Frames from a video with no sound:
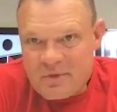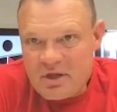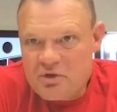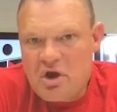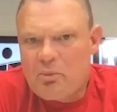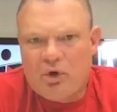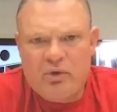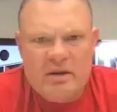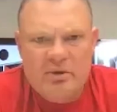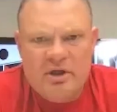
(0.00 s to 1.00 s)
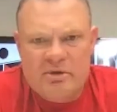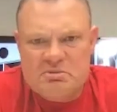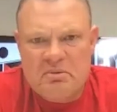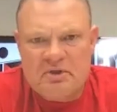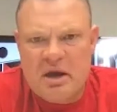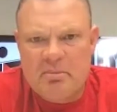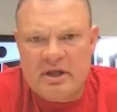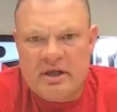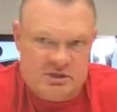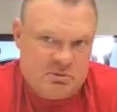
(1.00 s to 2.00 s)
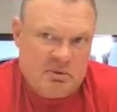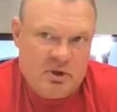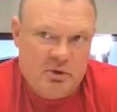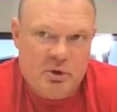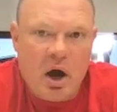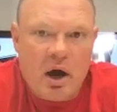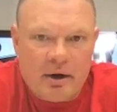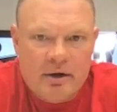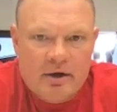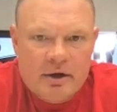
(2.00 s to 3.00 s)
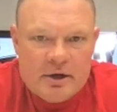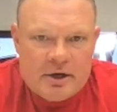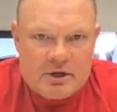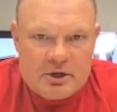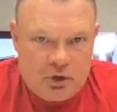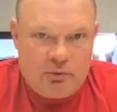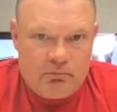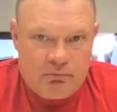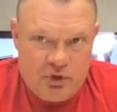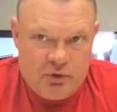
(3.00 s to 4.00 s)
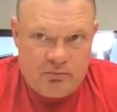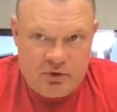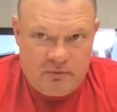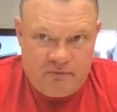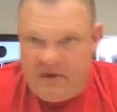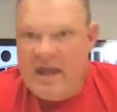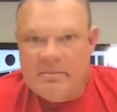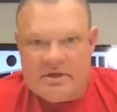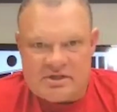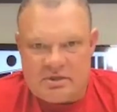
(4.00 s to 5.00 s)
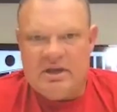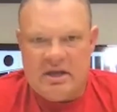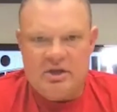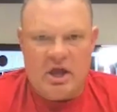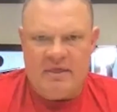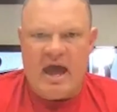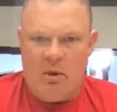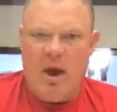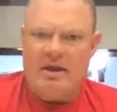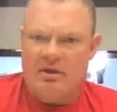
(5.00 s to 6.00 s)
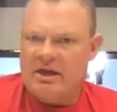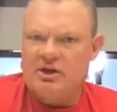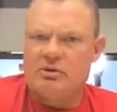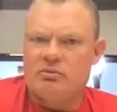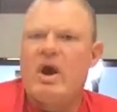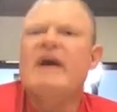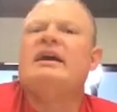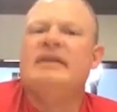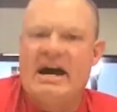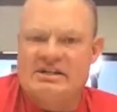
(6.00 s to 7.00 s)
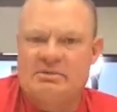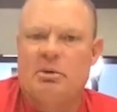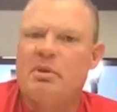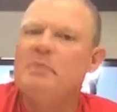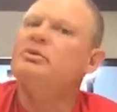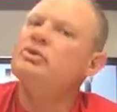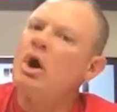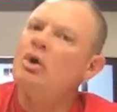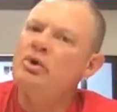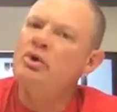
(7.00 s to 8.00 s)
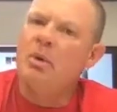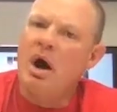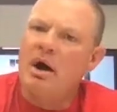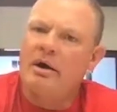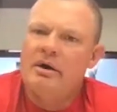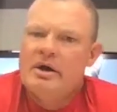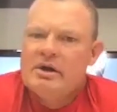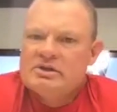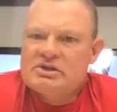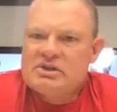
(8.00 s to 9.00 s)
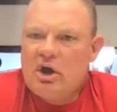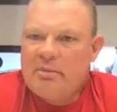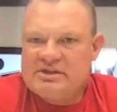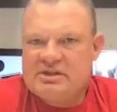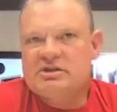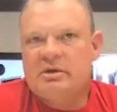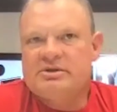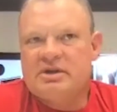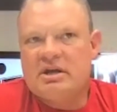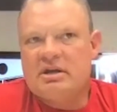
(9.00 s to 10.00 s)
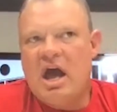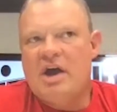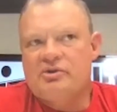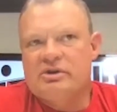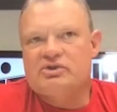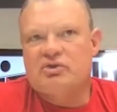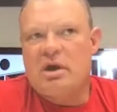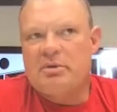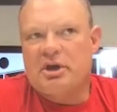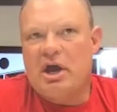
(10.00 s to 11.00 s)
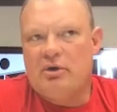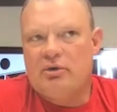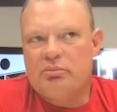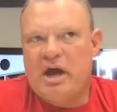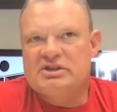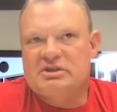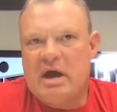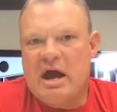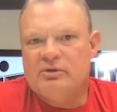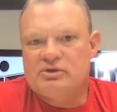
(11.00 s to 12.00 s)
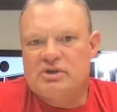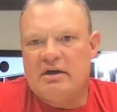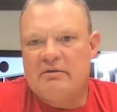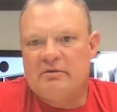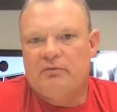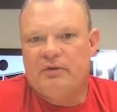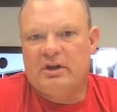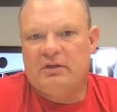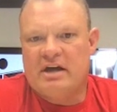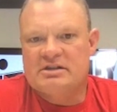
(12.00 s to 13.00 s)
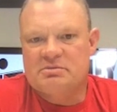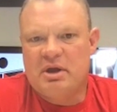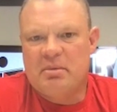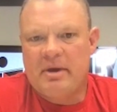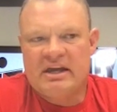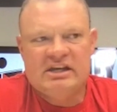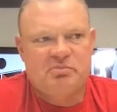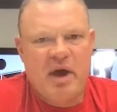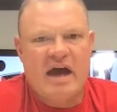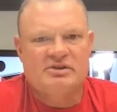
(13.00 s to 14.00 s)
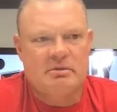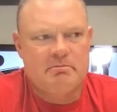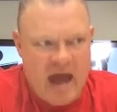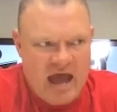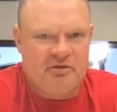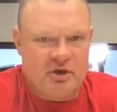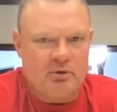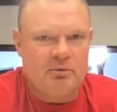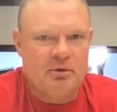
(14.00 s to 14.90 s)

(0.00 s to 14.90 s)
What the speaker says: you have more credibility than most people at the company, because people know who you are. You're famous. In that way, you're recognizable. People know who you are. So my son's always like, Dad, your Instagram account, Pastor Matthew's got 50,000 people. I'm like, he's Pastor Matthew.